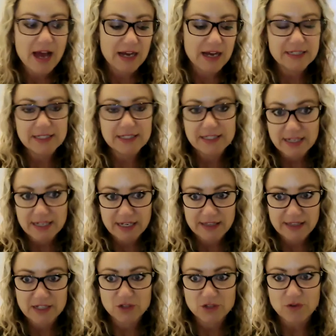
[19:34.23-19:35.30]
understanding
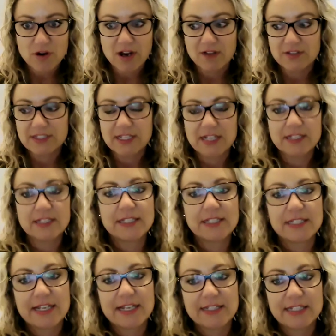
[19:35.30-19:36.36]
their drivers,
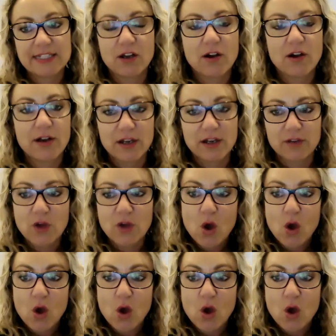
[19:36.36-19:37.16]
understanding kind of